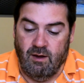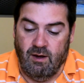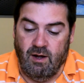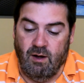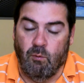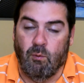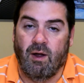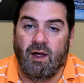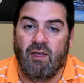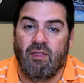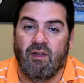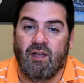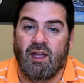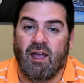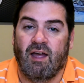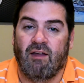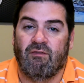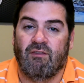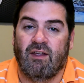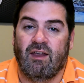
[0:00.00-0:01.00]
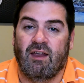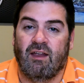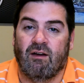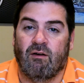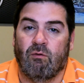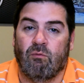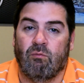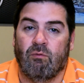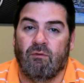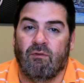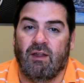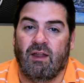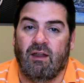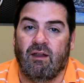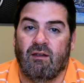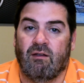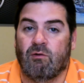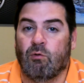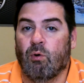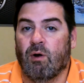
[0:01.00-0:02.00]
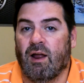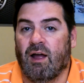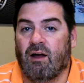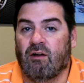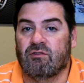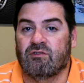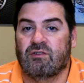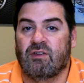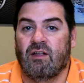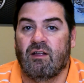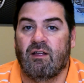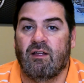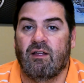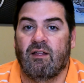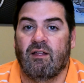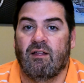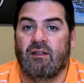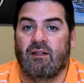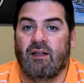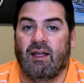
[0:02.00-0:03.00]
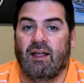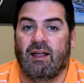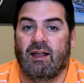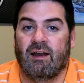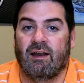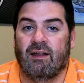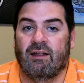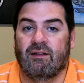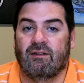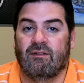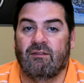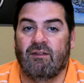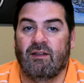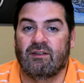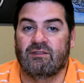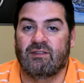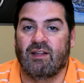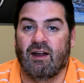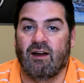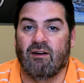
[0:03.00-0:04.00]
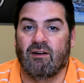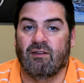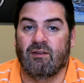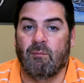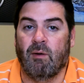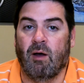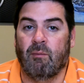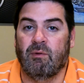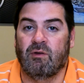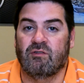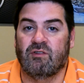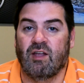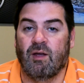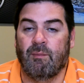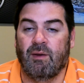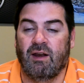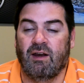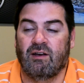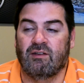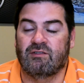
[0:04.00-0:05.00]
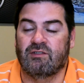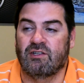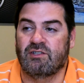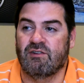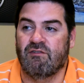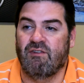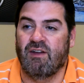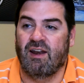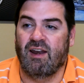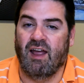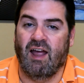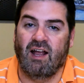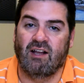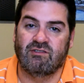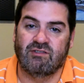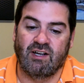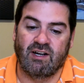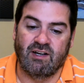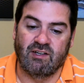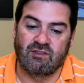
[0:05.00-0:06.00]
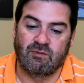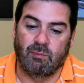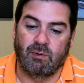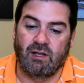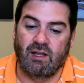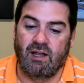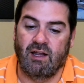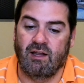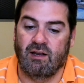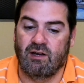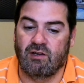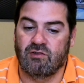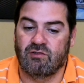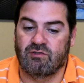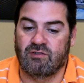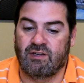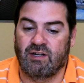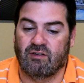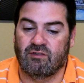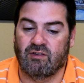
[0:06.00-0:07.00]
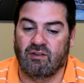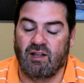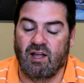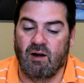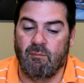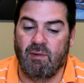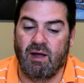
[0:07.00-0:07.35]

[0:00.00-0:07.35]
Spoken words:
anyway, they had the courthouse, and it is there at the Mob Museum, and it is such a fantastic display, and it tells a lot